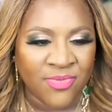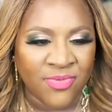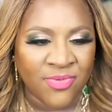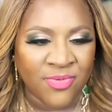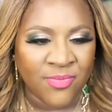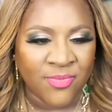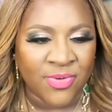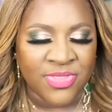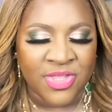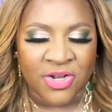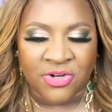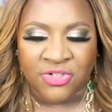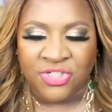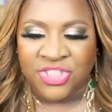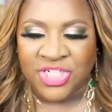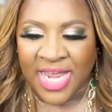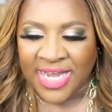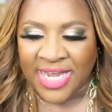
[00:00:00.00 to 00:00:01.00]
When they're
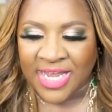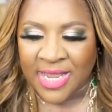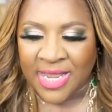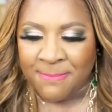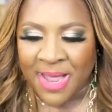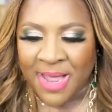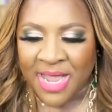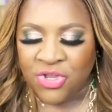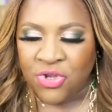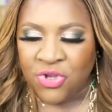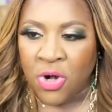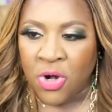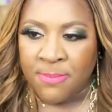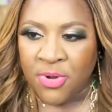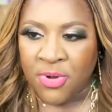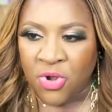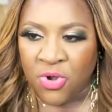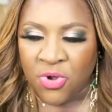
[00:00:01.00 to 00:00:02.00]
shaken by your
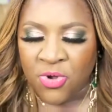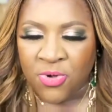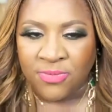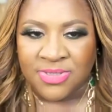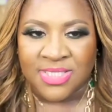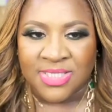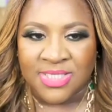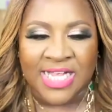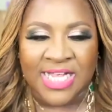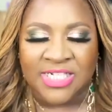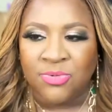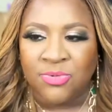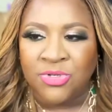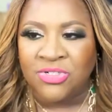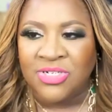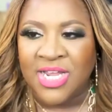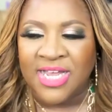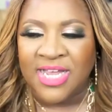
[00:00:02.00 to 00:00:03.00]
moves, that's when
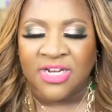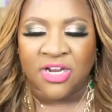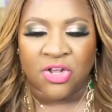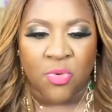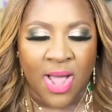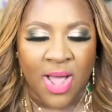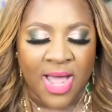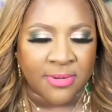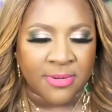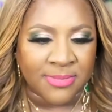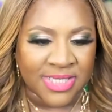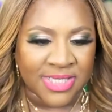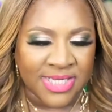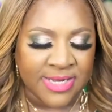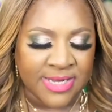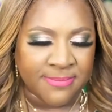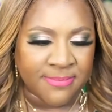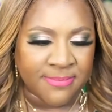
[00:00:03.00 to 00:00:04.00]
you're taking a quantum leap.